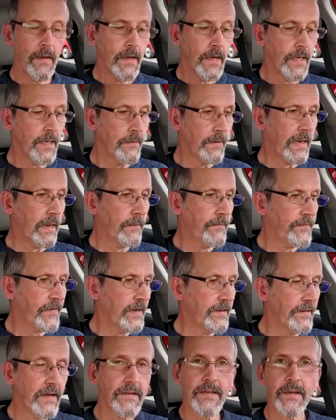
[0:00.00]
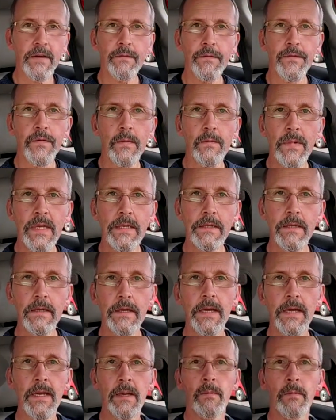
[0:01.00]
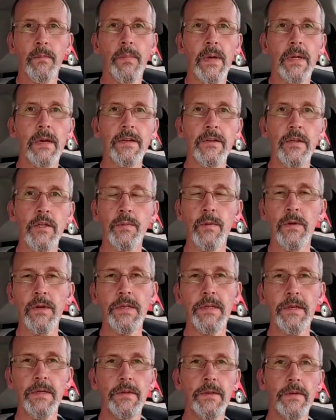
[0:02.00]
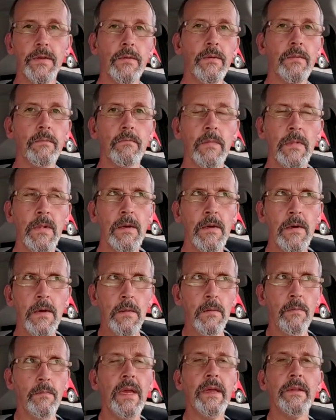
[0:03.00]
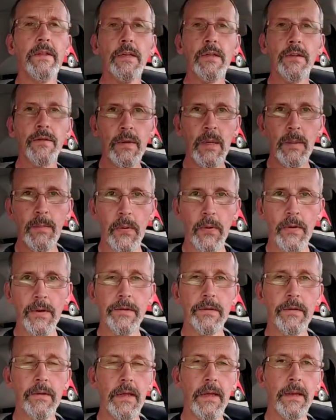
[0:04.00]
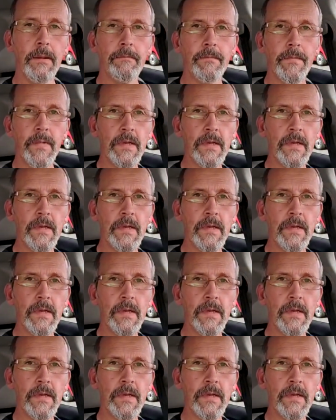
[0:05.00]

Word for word: Anyway, I'm afraid that's it for me today, but I just wanted to make these three points today.